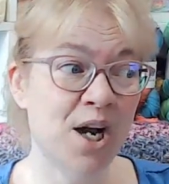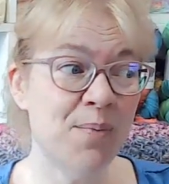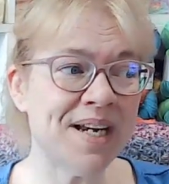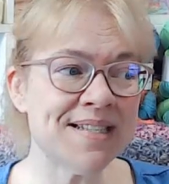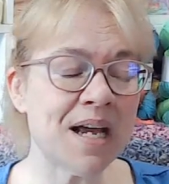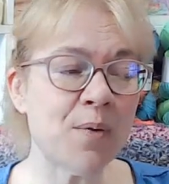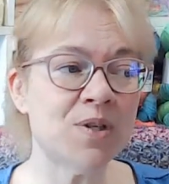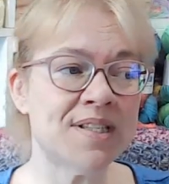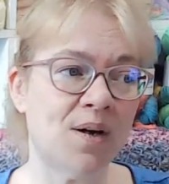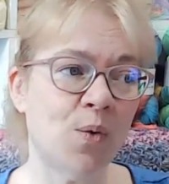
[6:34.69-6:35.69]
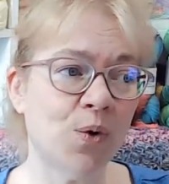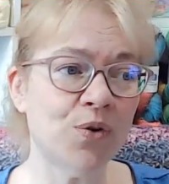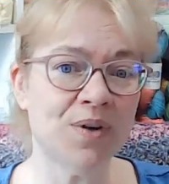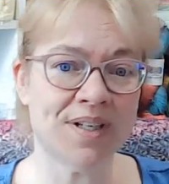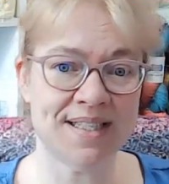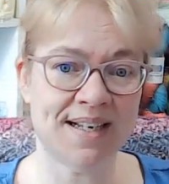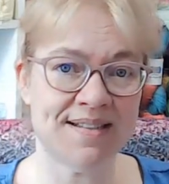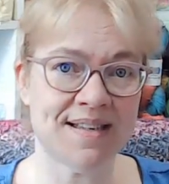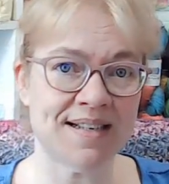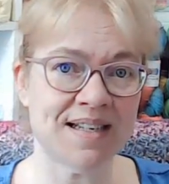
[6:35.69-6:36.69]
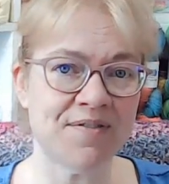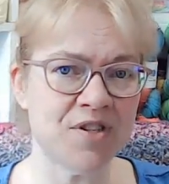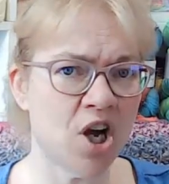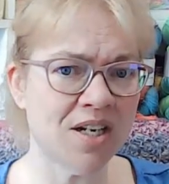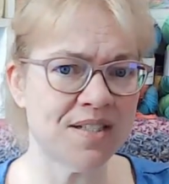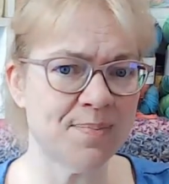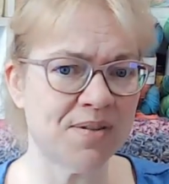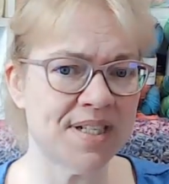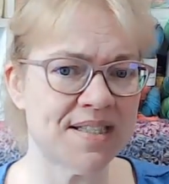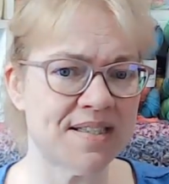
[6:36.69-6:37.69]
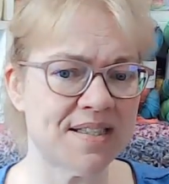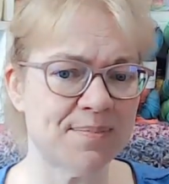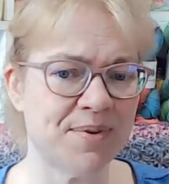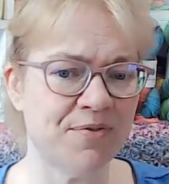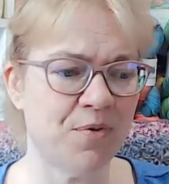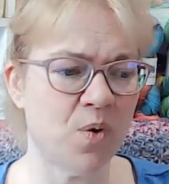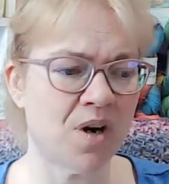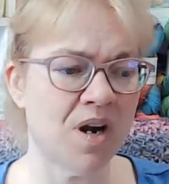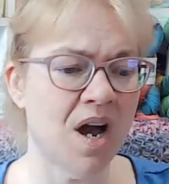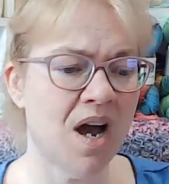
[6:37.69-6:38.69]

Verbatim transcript: Because I was ordering Santa sacks. I've talked about this before.